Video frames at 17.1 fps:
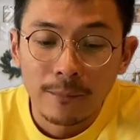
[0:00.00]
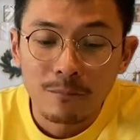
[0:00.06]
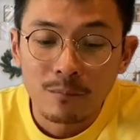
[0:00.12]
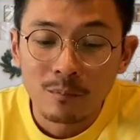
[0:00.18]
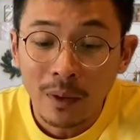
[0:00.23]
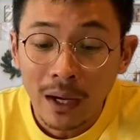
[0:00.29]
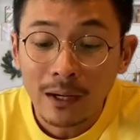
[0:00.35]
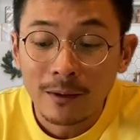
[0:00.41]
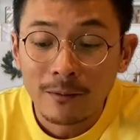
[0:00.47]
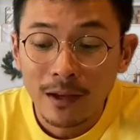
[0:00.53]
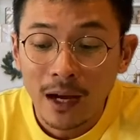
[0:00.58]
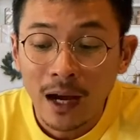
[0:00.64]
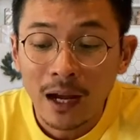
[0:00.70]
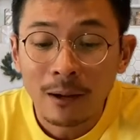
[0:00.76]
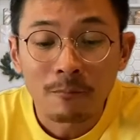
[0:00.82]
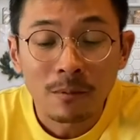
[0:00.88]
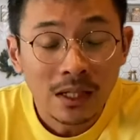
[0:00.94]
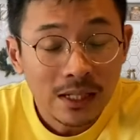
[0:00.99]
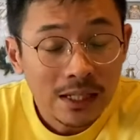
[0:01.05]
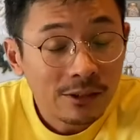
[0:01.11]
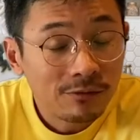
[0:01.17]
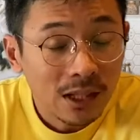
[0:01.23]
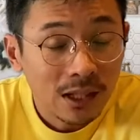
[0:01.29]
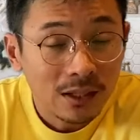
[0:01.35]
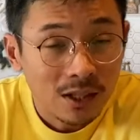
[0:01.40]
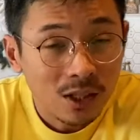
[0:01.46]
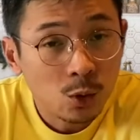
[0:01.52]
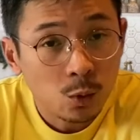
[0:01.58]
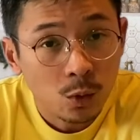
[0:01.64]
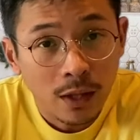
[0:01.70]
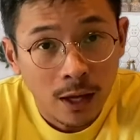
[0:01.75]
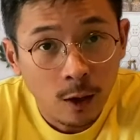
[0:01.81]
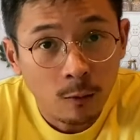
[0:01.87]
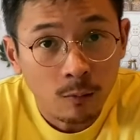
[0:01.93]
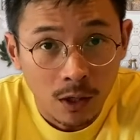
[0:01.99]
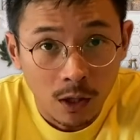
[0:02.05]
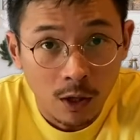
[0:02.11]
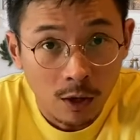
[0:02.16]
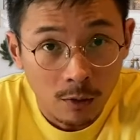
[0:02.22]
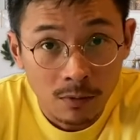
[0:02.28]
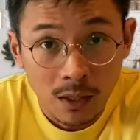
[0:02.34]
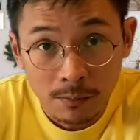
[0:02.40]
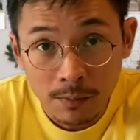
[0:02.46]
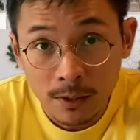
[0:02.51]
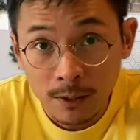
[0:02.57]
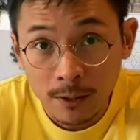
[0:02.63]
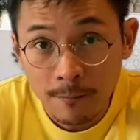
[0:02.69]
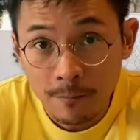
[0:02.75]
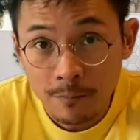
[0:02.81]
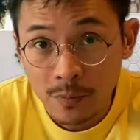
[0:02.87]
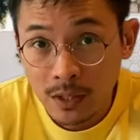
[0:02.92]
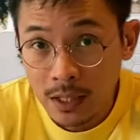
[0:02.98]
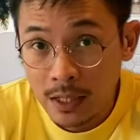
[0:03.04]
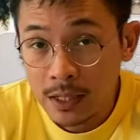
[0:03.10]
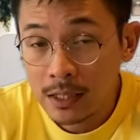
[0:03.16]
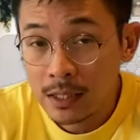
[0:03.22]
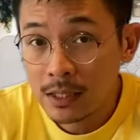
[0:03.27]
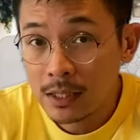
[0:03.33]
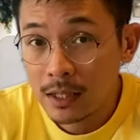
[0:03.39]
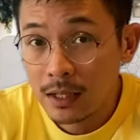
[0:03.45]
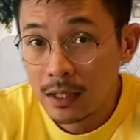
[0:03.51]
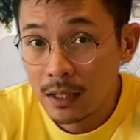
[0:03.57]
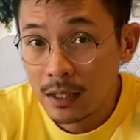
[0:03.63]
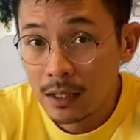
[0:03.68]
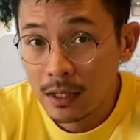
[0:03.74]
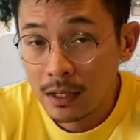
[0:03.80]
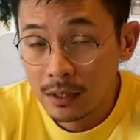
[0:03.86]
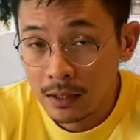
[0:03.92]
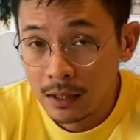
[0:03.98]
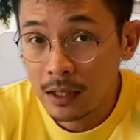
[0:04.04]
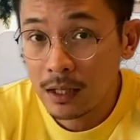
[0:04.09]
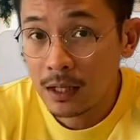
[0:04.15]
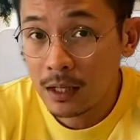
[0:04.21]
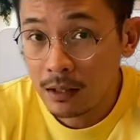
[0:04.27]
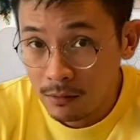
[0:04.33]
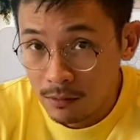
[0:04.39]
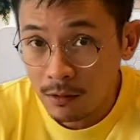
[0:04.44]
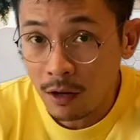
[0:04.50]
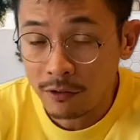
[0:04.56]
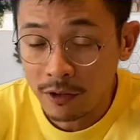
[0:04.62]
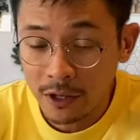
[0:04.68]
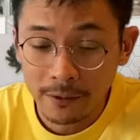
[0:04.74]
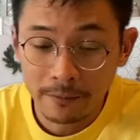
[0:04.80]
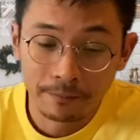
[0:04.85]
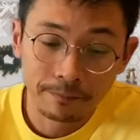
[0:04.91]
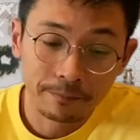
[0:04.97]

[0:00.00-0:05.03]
But I believe that this will help a lot of people in the long run.